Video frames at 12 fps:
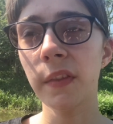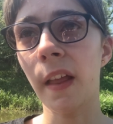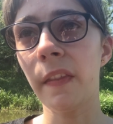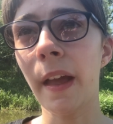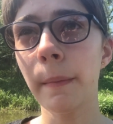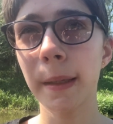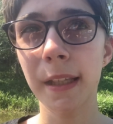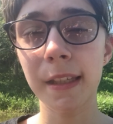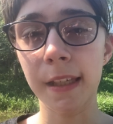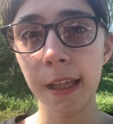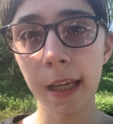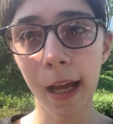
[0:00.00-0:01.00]
that means
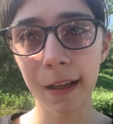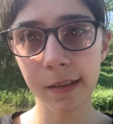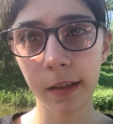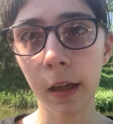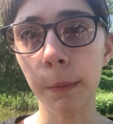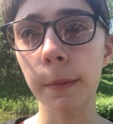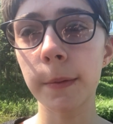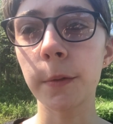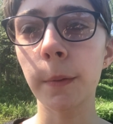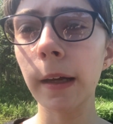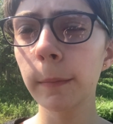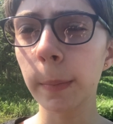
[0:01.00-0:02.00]
he has to come up
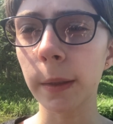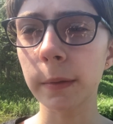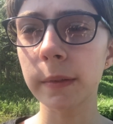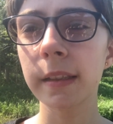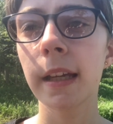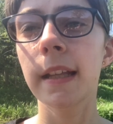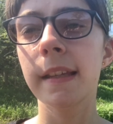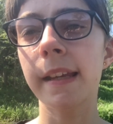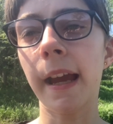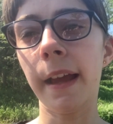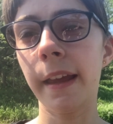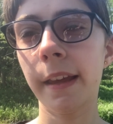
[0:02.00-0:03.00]
to our boat to
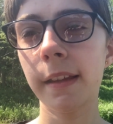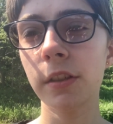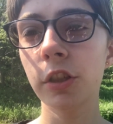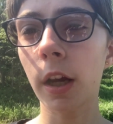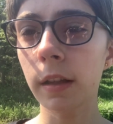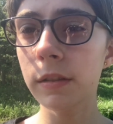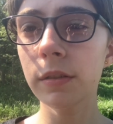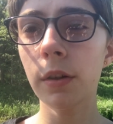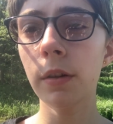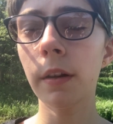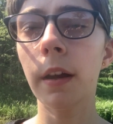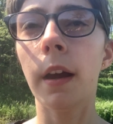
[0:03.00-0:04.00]
get his child and
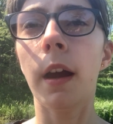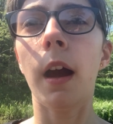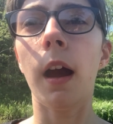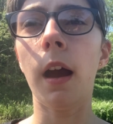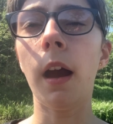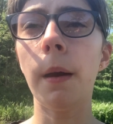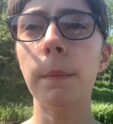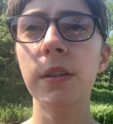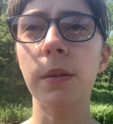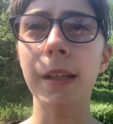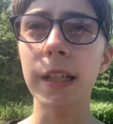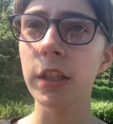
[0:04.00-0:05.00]
dog.
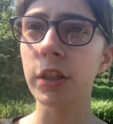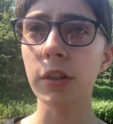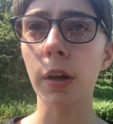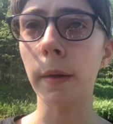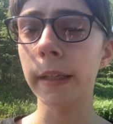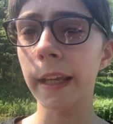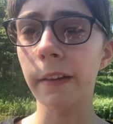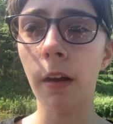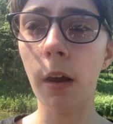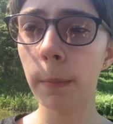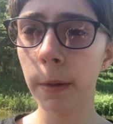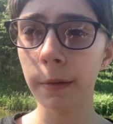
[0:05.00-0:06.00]
So he's just going near
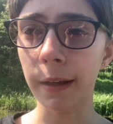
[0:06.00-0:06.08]
our boat